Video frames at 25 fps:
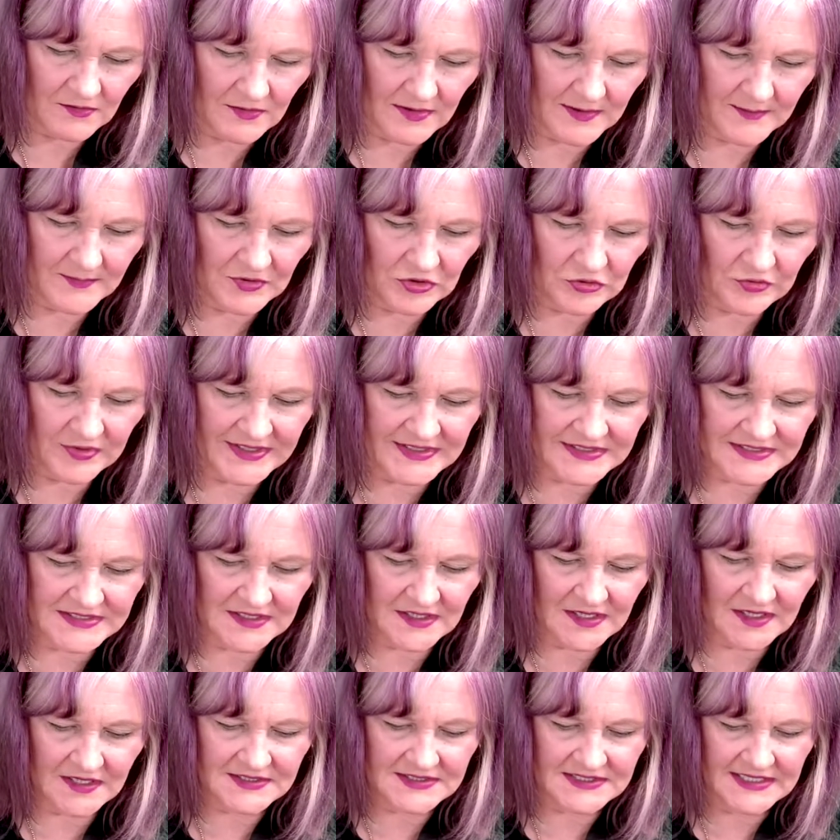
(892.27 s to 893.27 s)
I'm going to
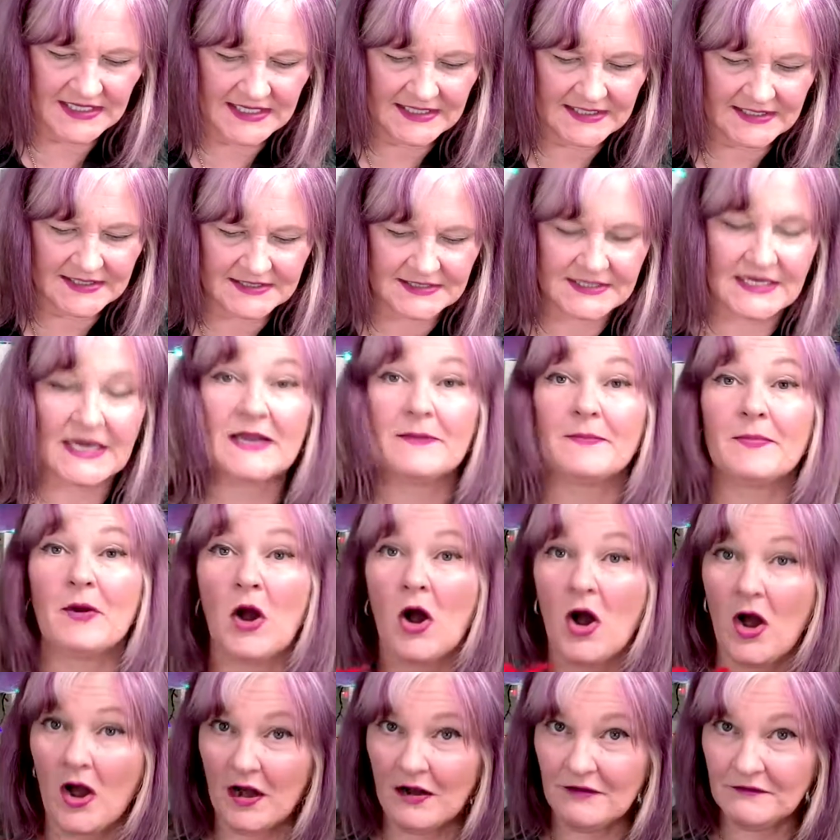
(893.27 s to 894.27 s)
take the tape
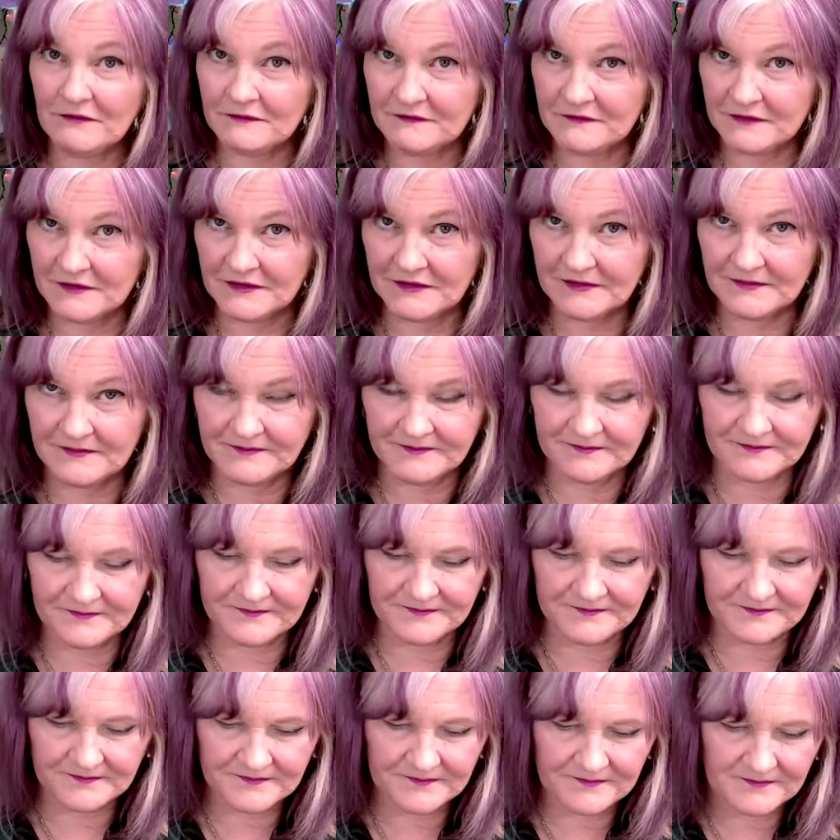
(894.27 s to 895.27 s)
off
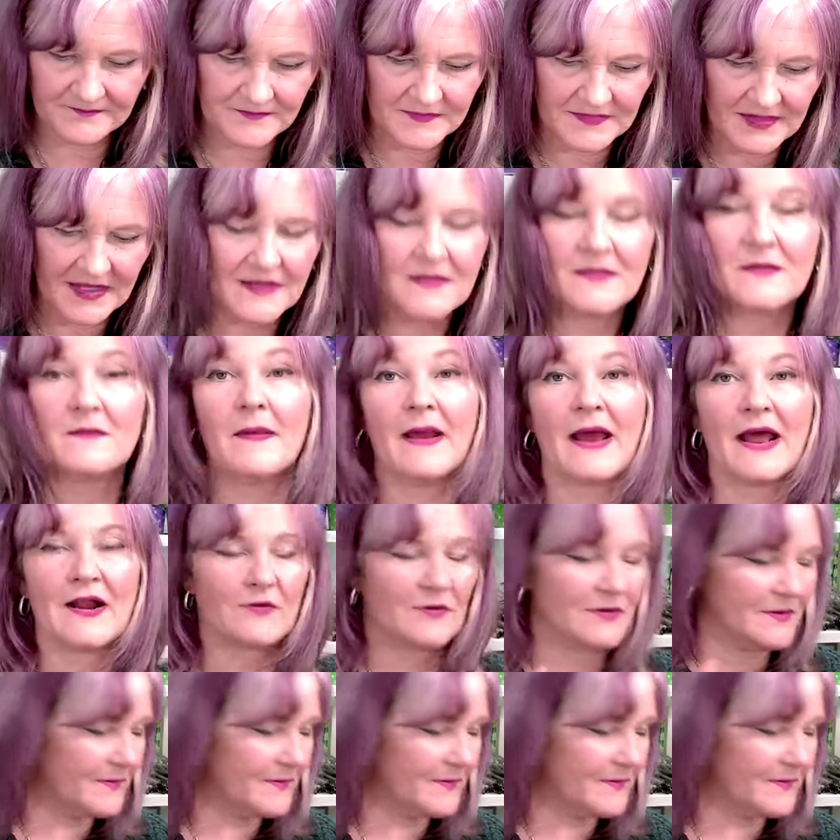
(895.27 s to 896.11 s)
the battery